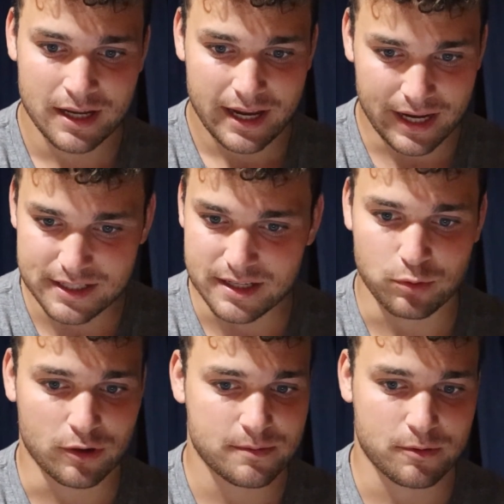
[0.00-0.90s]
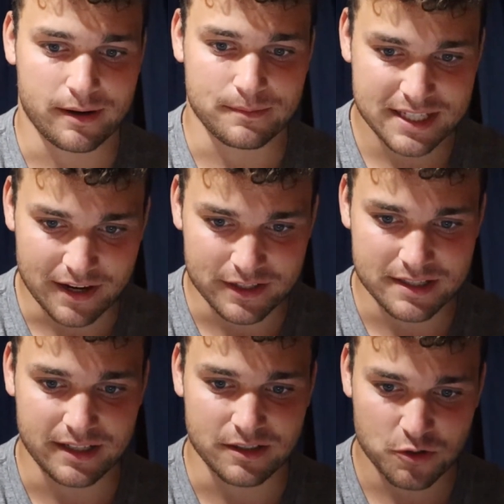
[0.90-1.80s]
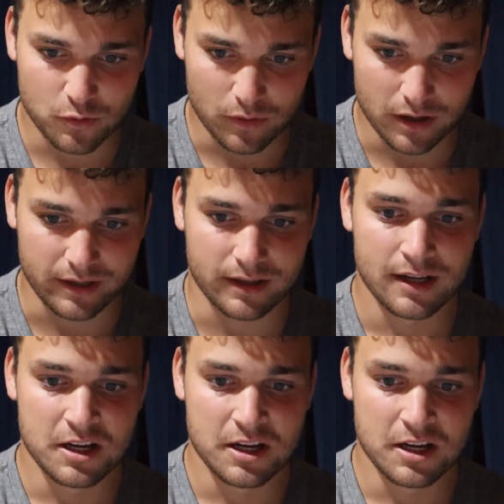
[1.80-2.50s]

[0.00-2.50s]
17, 20,